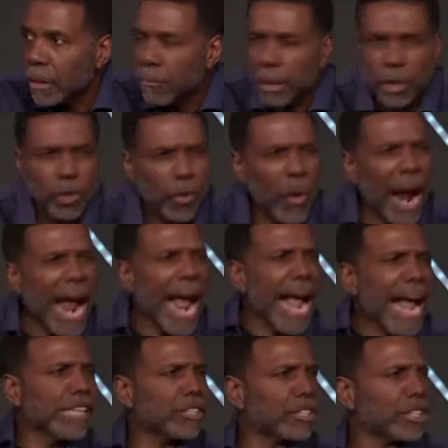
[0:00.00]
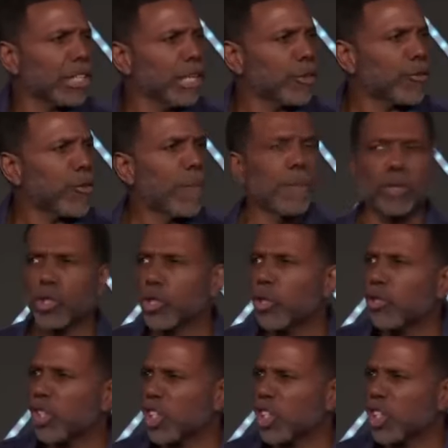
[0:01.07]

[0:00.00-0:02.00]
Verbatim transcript: But grace is for mature